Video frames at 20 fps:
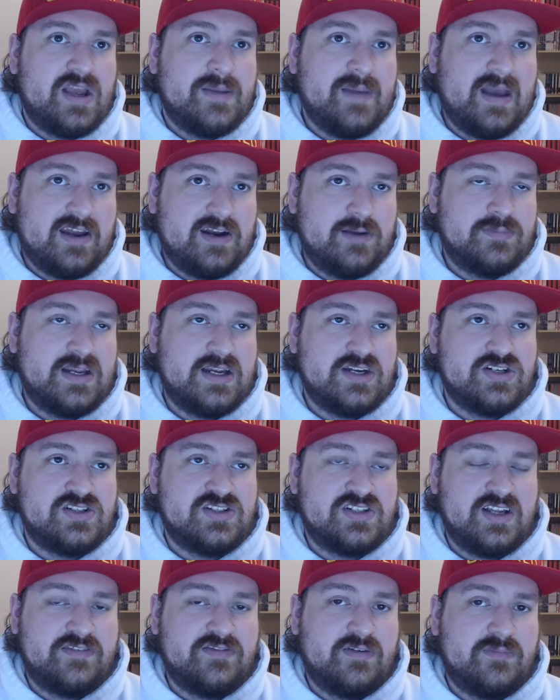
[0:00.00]
adaptation
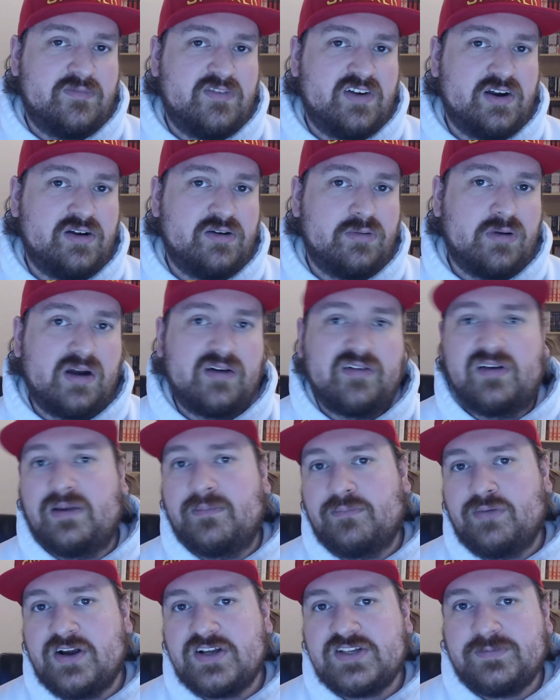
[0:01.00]
stuff I'm very rarely
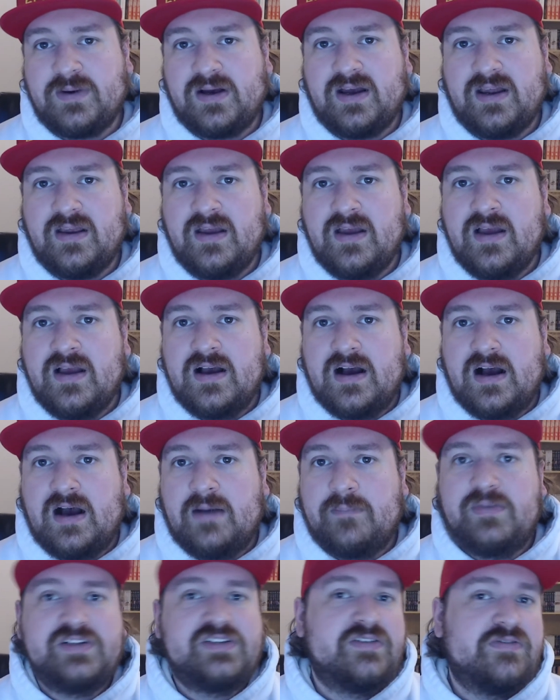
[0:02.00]
impressed by,
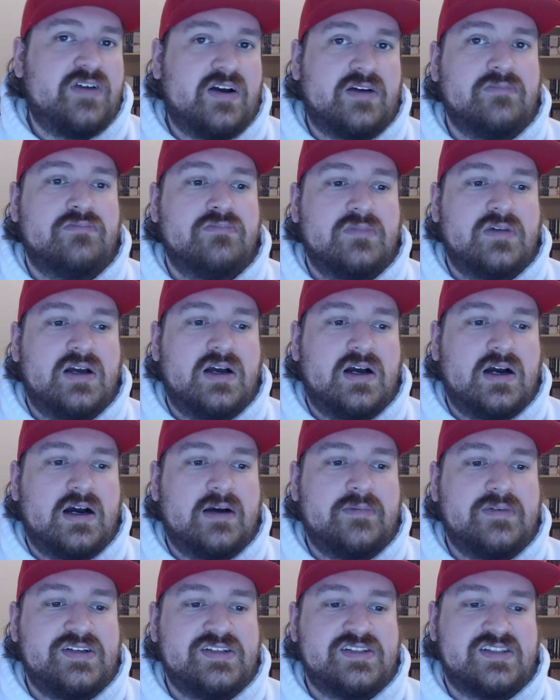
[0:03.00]
but it's fun.
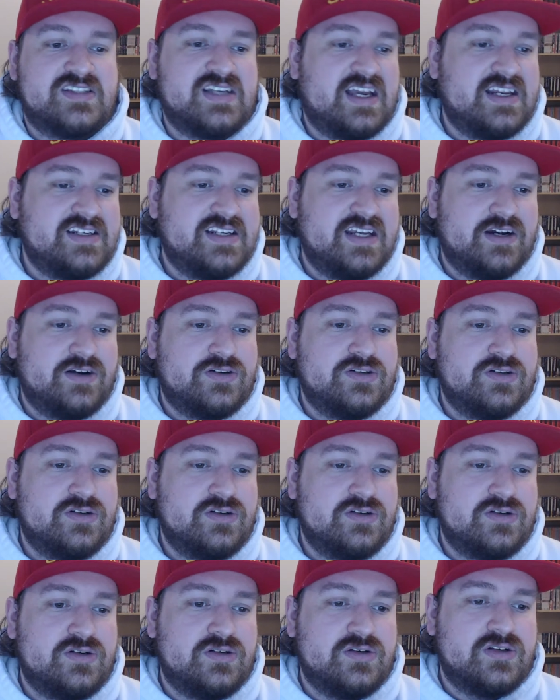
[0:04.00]
He's a side
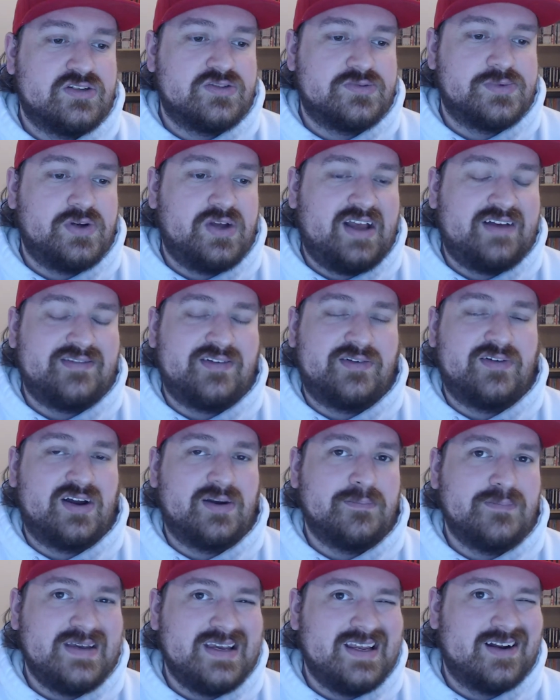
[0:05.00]
character who doesn't really have a lot
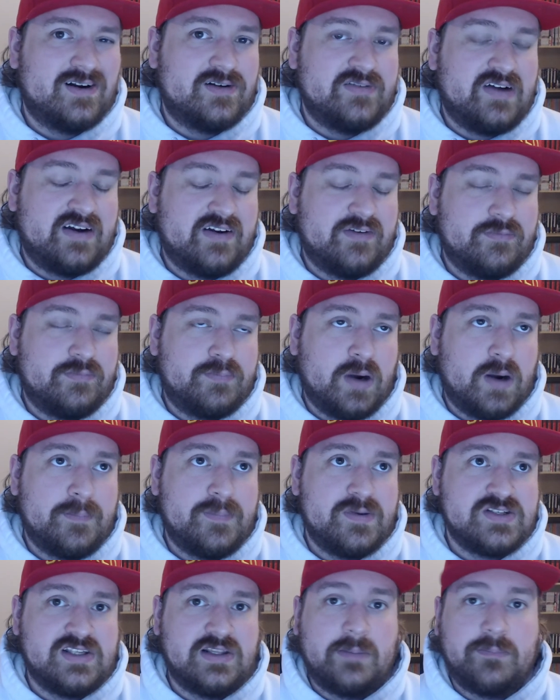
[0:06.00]
of meat or a lot of
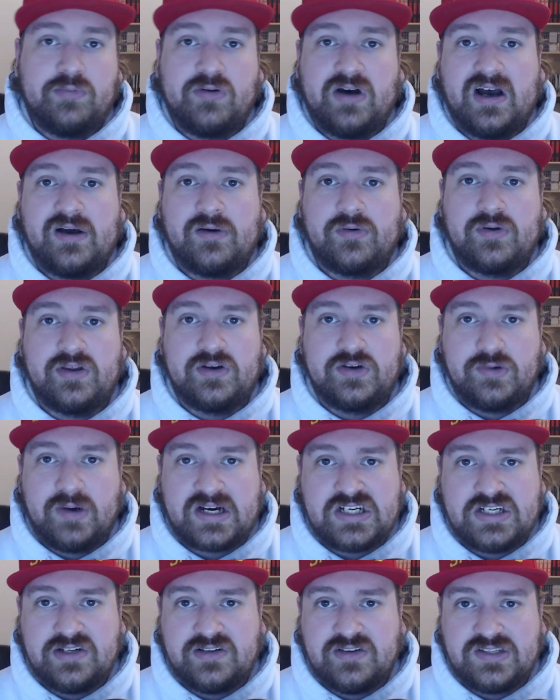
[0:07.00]
purpose in the plot or the
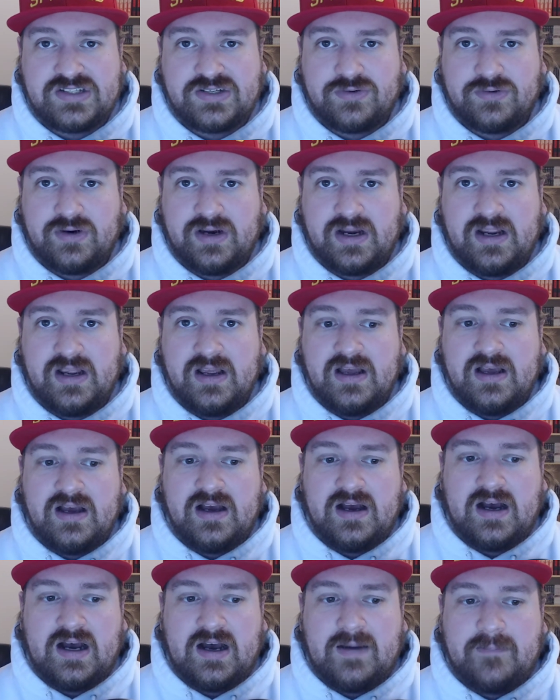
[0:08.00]
direction of the story,
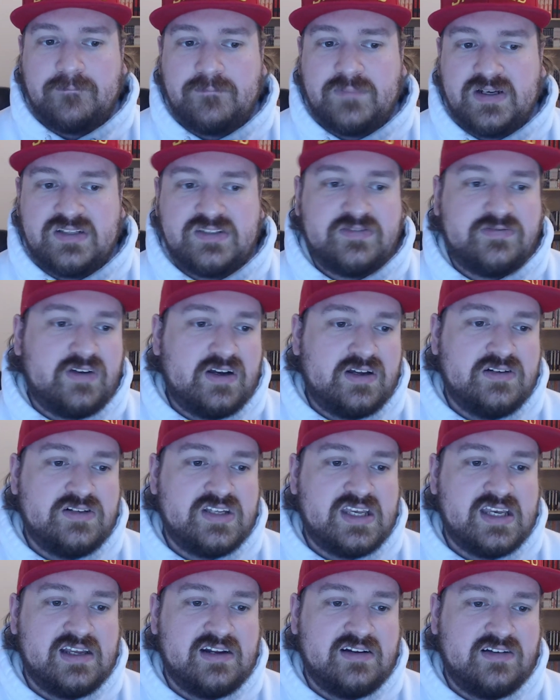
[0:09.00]
but it's fun to
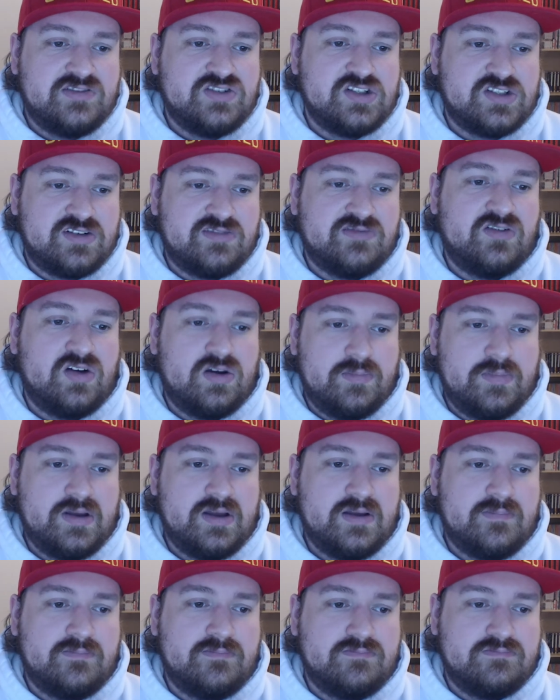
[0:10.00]
get just a little
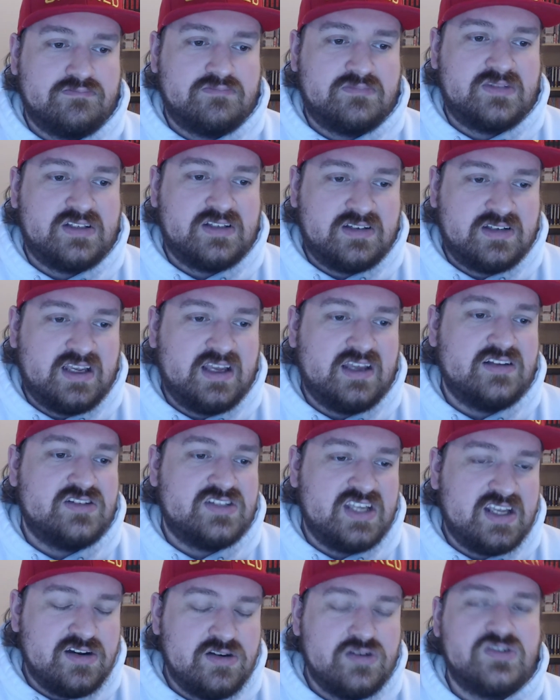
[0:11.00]
bit,
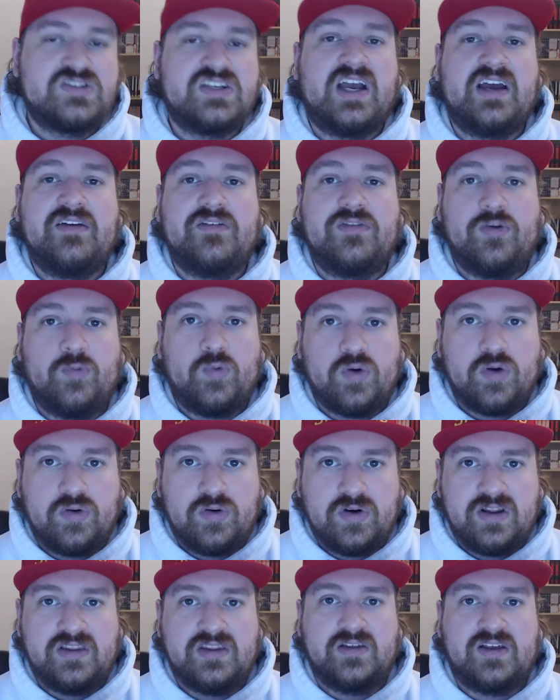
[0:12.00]
see a new side of the
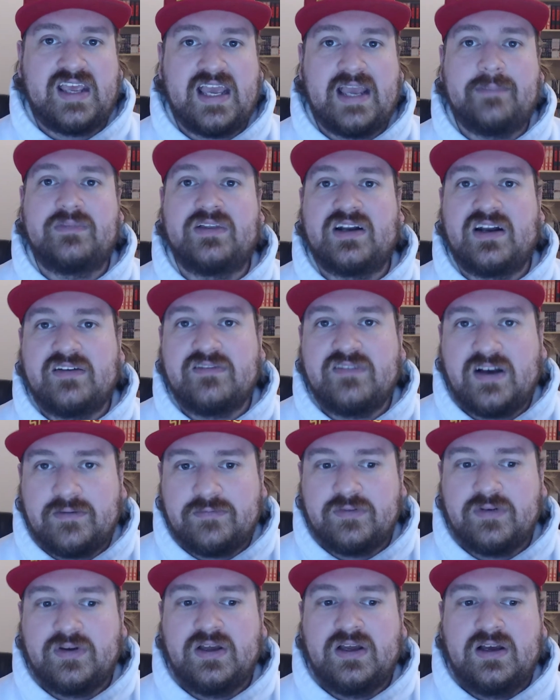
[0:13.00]
world in the game that I
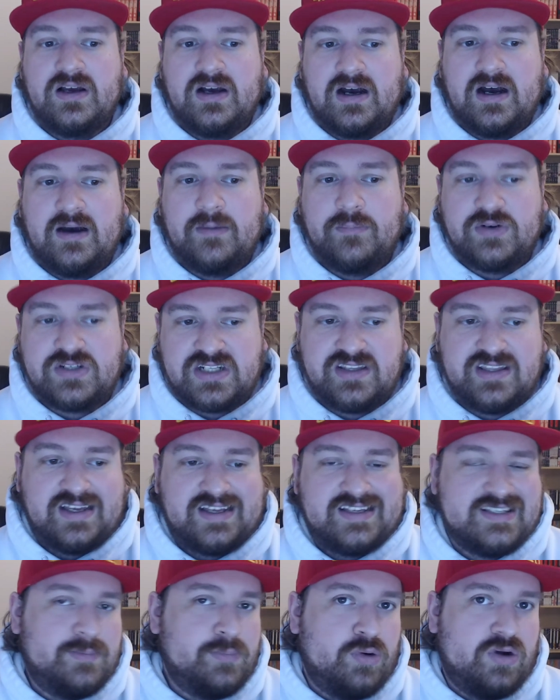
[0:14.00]
love, which I think
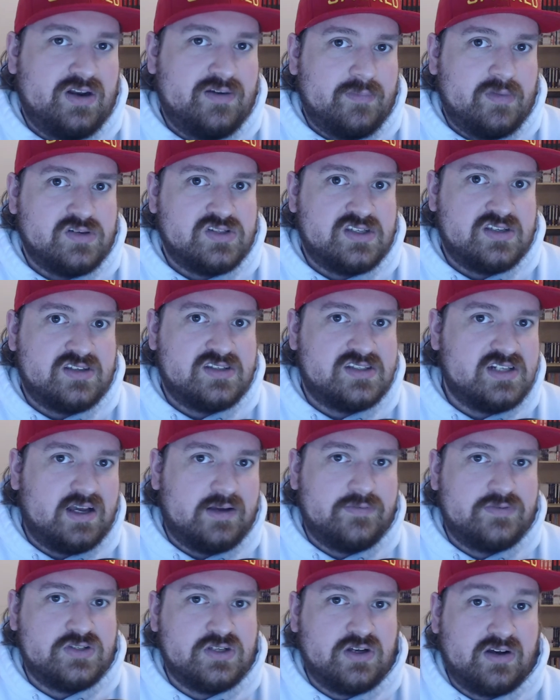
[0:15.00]
is the point of of the
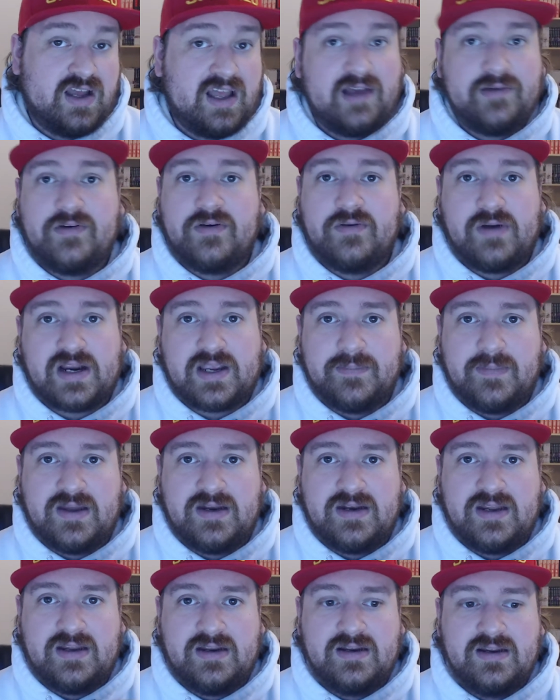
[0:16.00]
stuff. So I highly
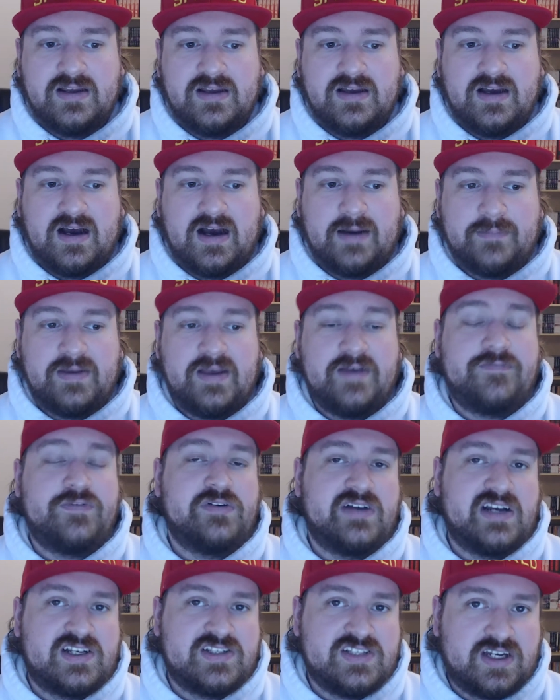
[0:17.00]
recommend it. If
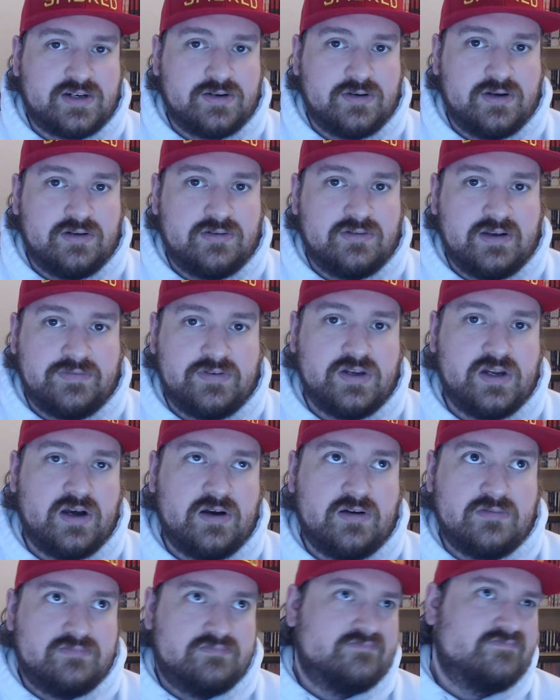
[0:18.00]
you like Sekiro. If you
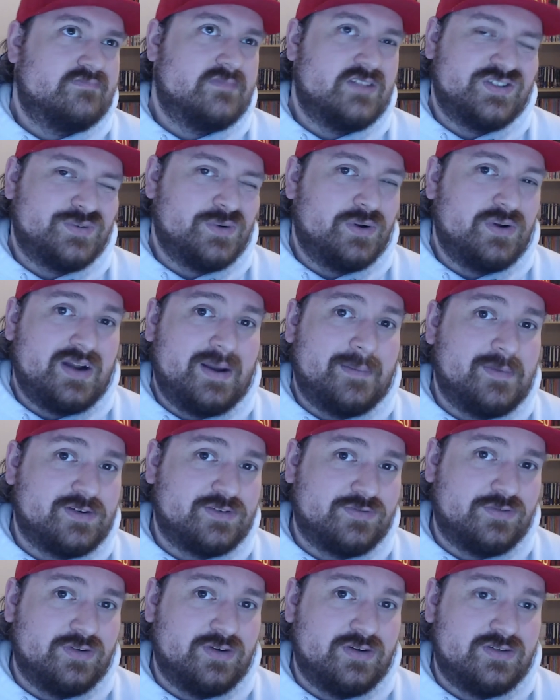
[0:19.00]
don't, there's really not much
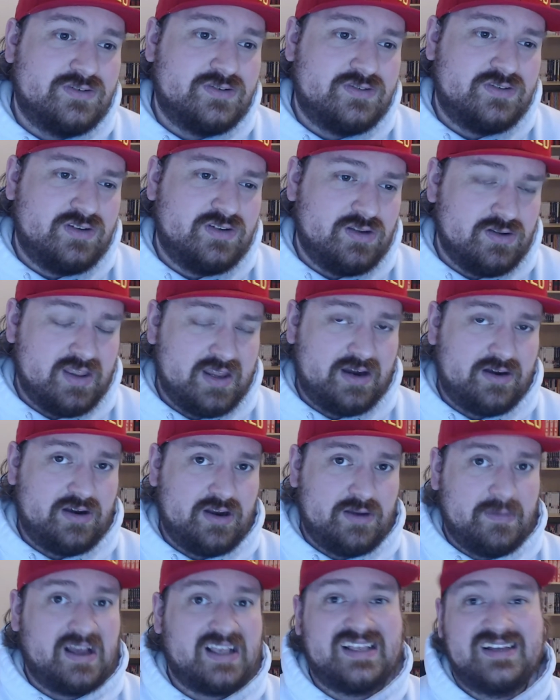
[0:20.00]
for it. You
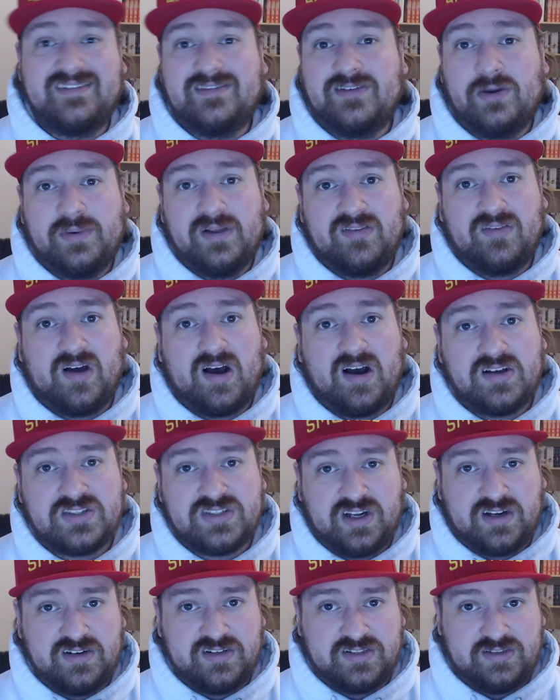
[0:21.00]
might get a little bit
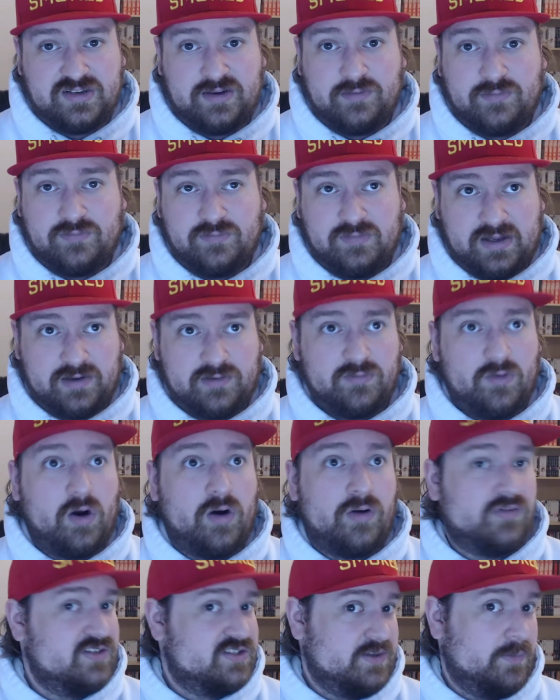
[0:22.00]
lost, honestly, like
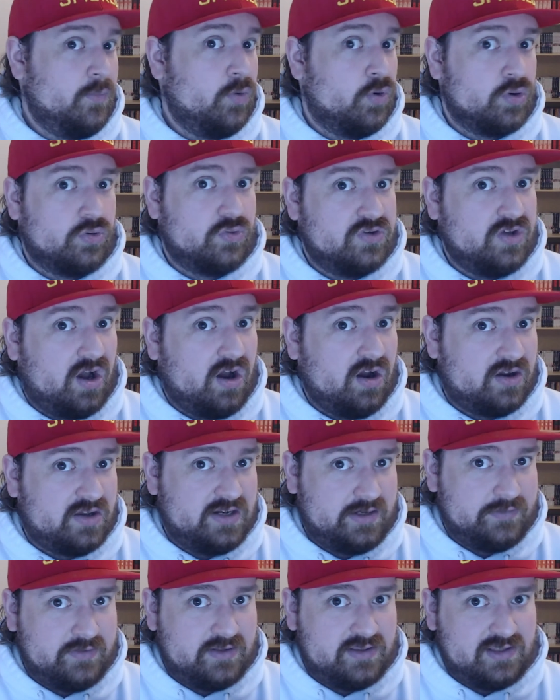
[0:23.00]
all this immortal talk
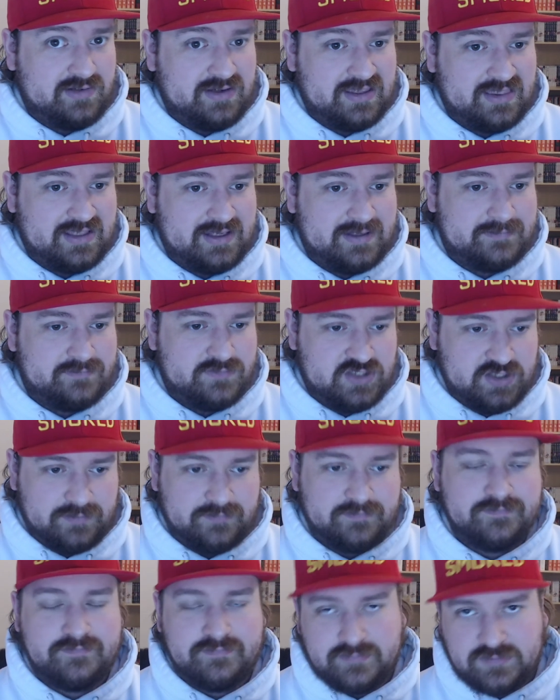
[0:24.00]
and everything like that. So
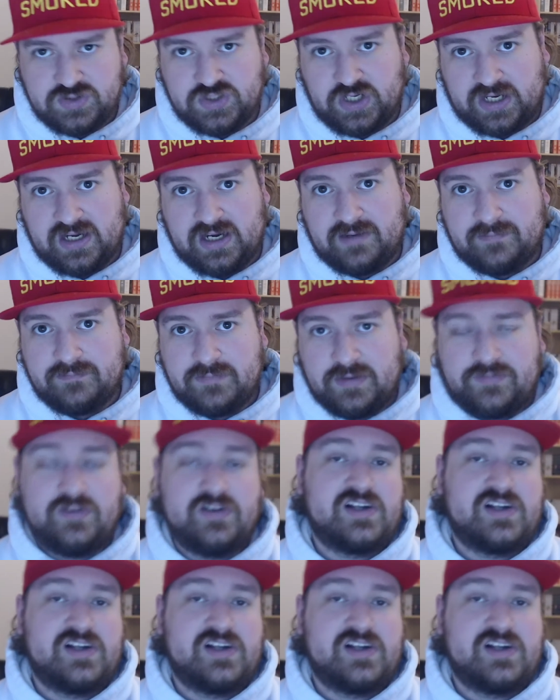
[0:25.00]
check it out if you like